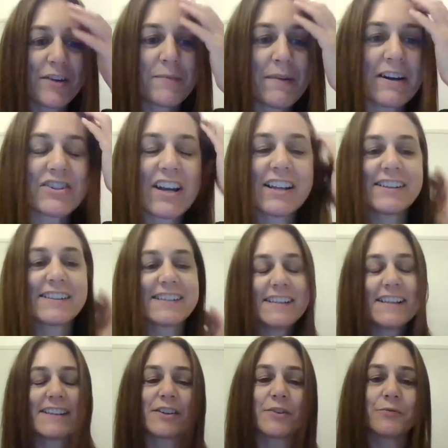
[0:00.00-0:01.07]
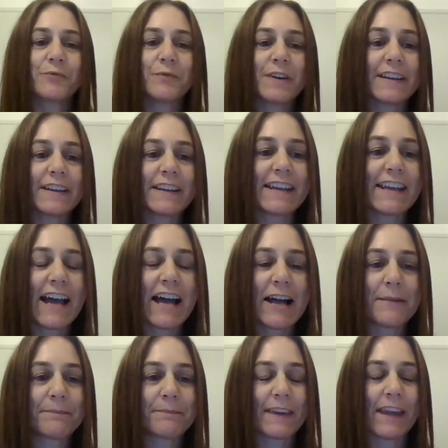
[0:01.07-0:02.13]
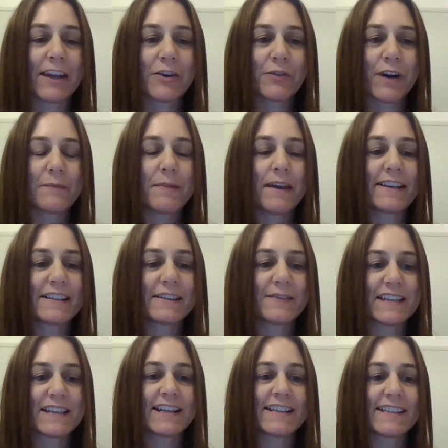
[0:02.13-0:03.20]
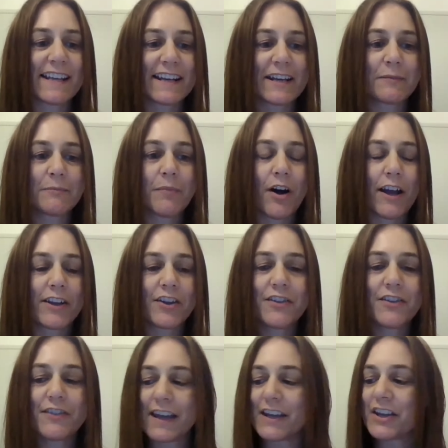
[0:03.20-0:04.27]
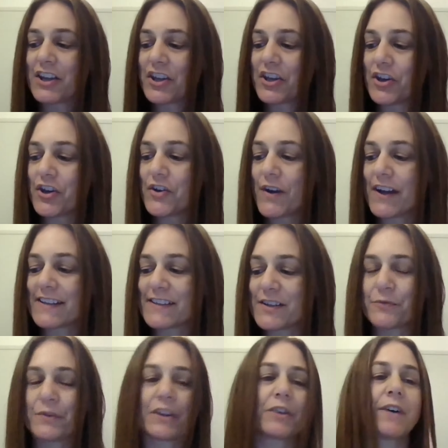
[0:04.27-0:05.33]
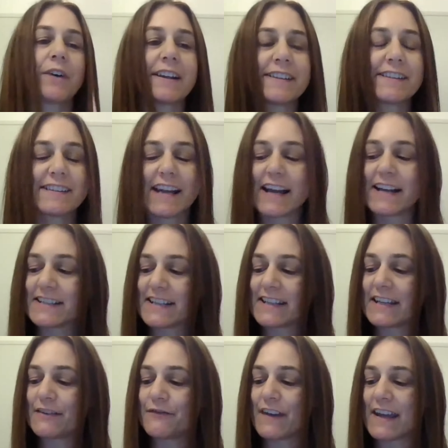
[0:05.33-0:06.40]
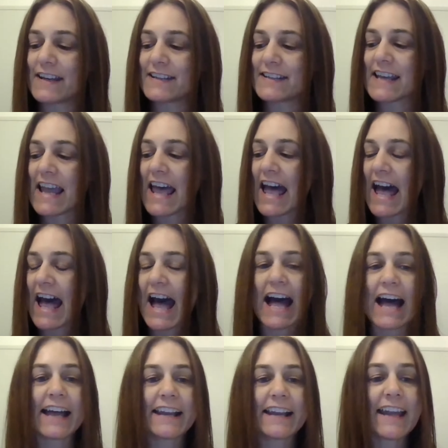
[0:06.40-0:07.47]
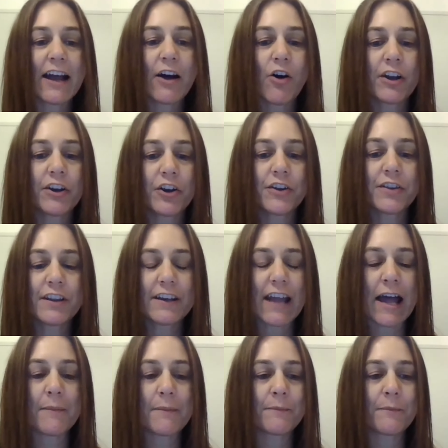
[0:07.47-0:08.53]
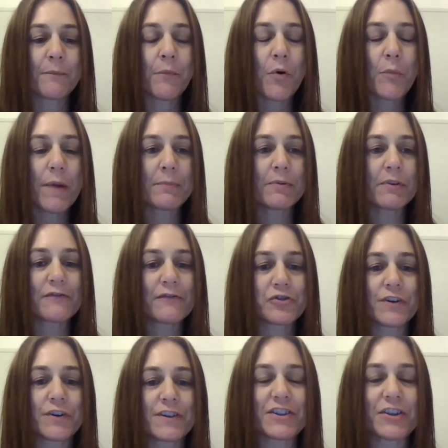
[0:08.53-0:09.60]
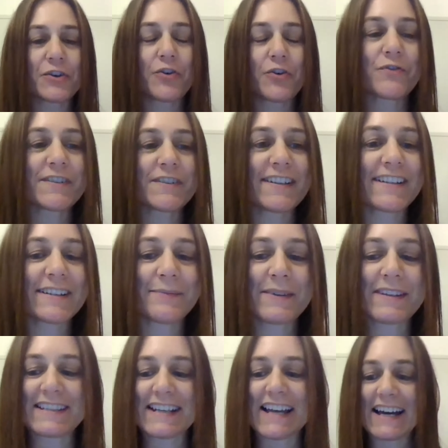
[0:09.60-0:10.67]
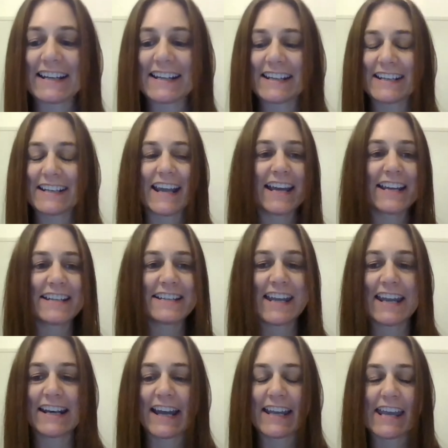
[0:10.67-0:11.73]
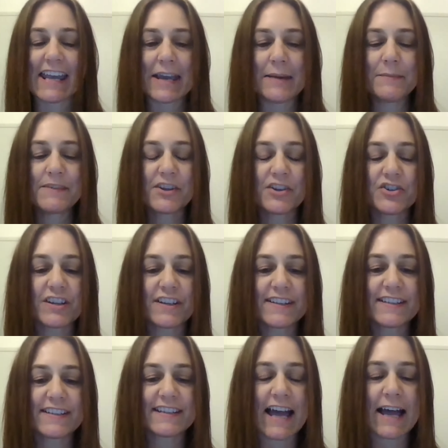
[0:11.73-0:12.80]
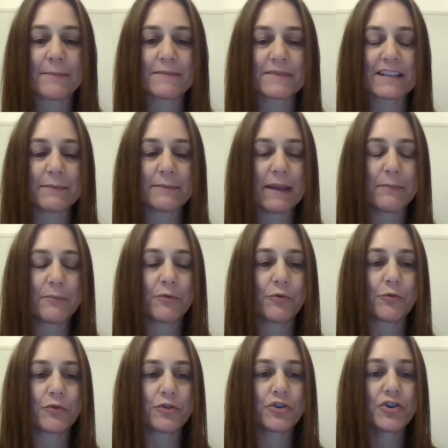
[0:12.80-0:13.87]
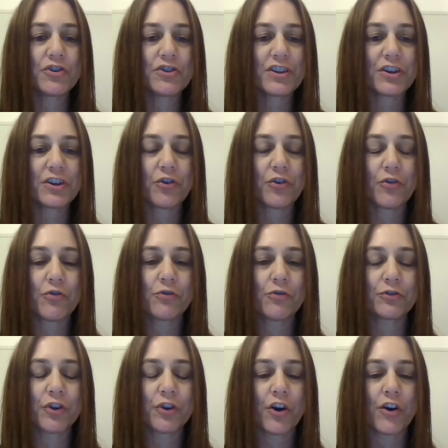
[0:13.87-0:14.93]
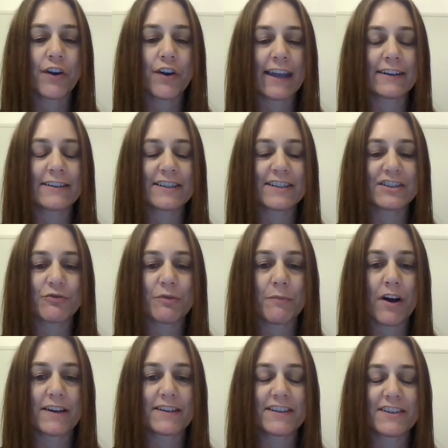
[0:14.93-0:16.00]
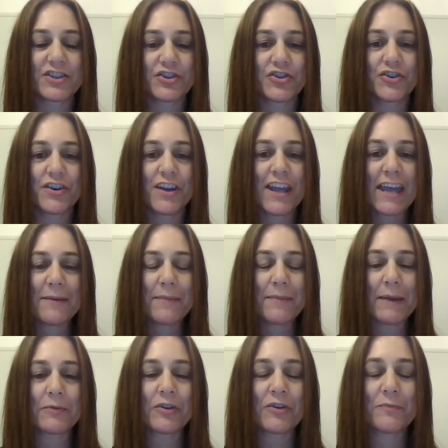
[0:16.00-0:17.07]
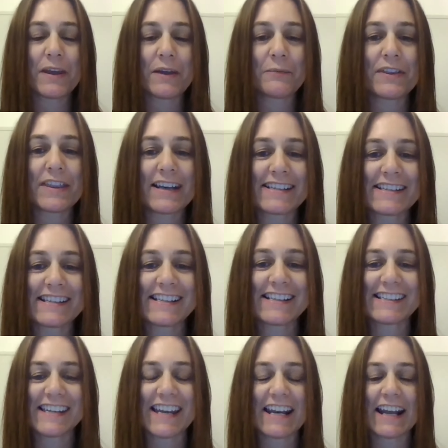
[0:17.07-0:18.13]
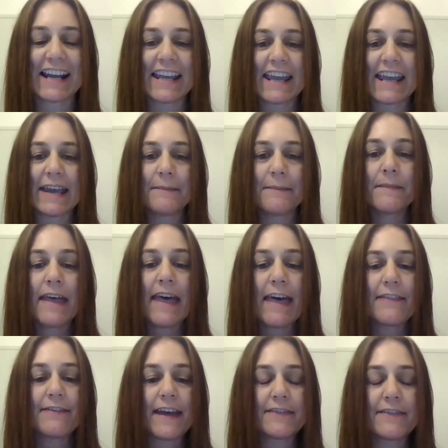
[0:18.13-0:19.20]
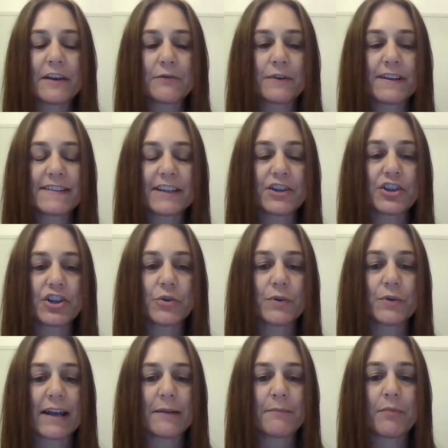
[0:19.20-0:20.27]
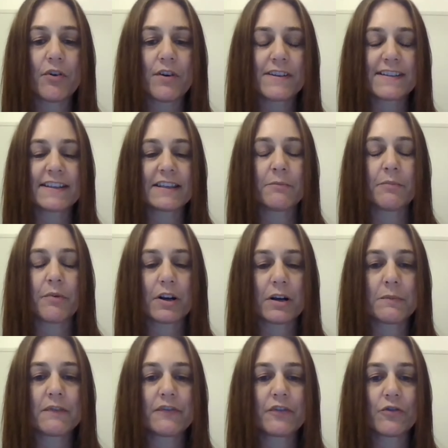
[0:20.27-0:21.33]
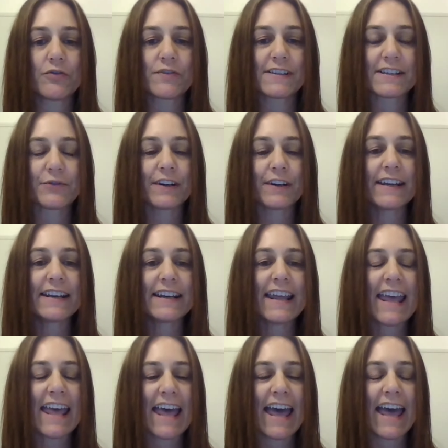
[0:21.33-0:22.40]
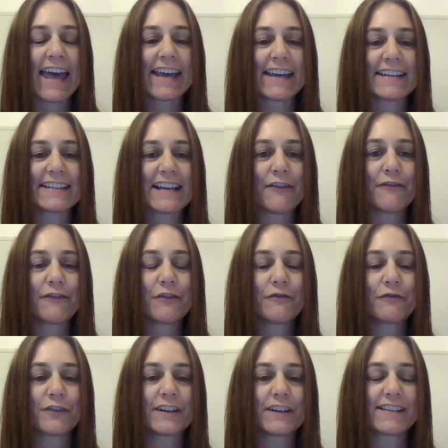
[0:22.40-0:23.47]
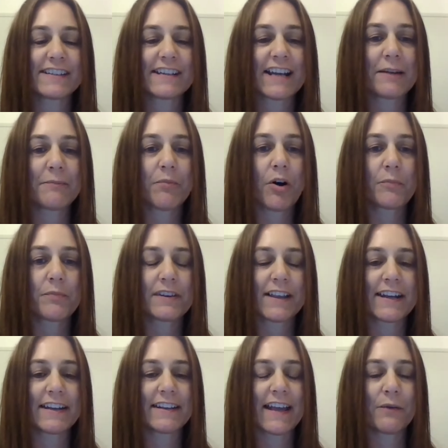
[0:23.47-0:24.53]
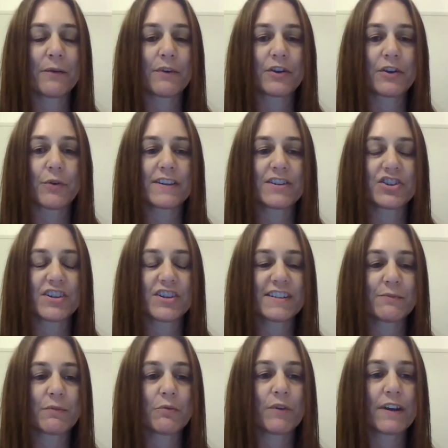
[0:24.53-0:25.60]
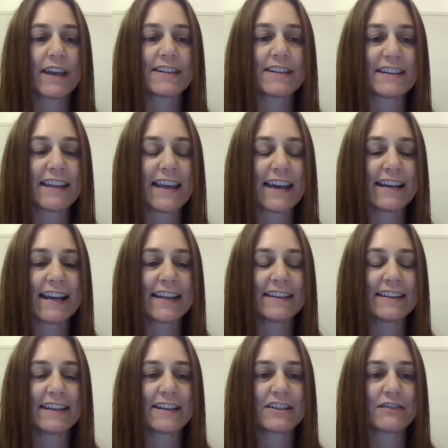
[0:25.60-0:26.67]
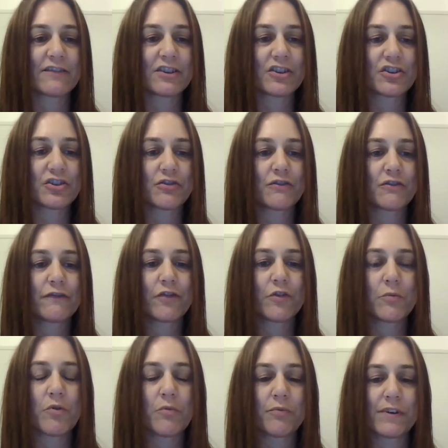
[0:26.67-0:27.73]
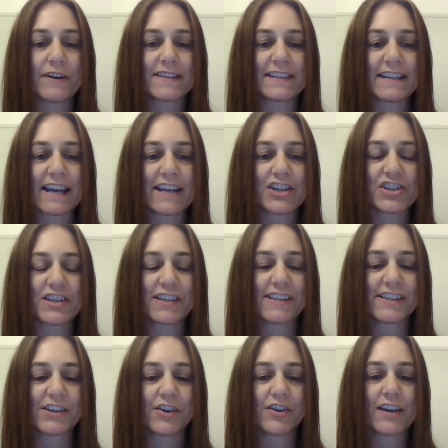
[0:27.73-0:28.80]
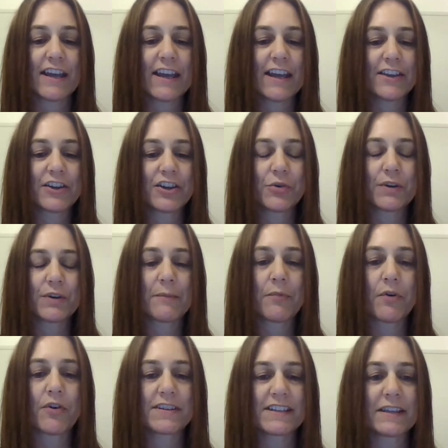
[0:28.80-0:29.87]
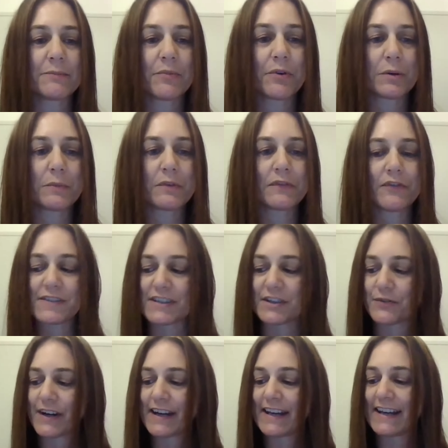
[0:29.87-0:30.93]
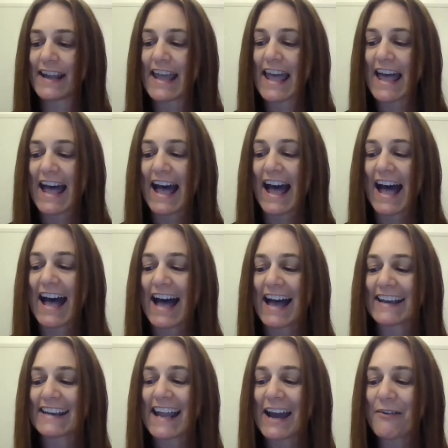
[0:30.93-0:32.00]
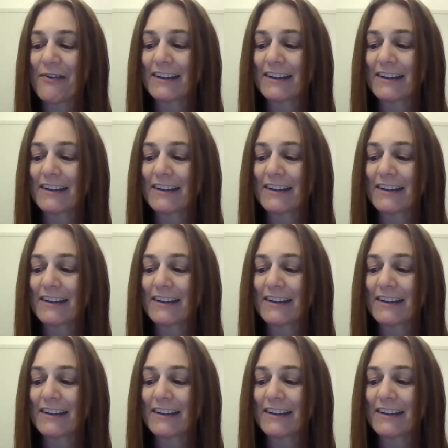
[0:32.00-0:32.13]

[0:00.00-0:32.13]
much, Alison. It's a really great piece of scene setting by you. Thank you. It's a really great start to the event. Now, I know that more people have joined the call since we started at 10 a.m. So just to let people new to the call know, and just a reminder to people who've been with us since 10 a.m. that there is a Q&A box at the bottom of your screen, and feel free to start populating that with questions, and we will get to that at the end of the two formal presentations. So the Q&A box at the bottom of your screen. Now